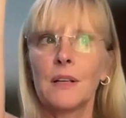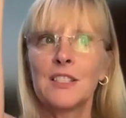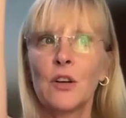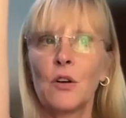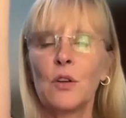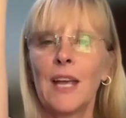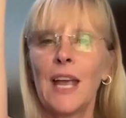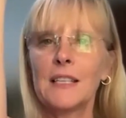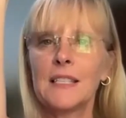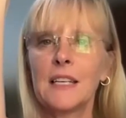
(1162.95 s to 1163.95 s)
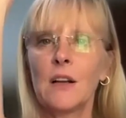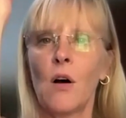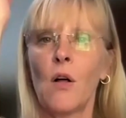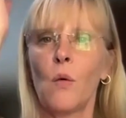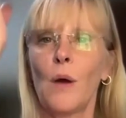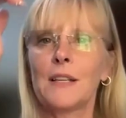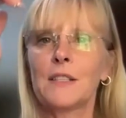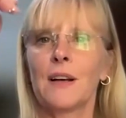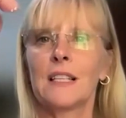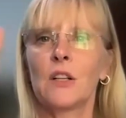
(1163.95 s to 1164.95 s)
So you can't see it all the way.
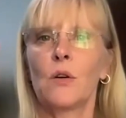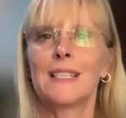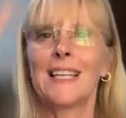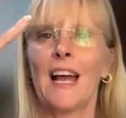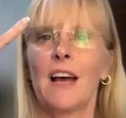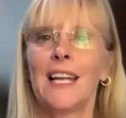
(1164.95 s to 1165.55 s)
So I have to lower it down.